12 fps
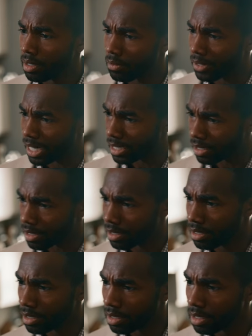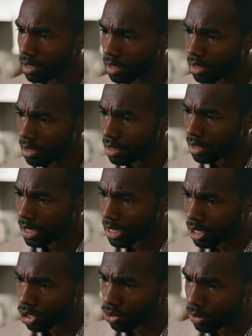Vanessa,
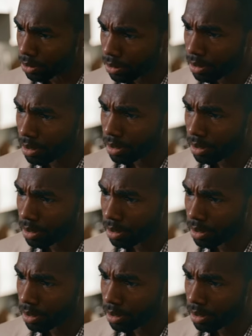is it true?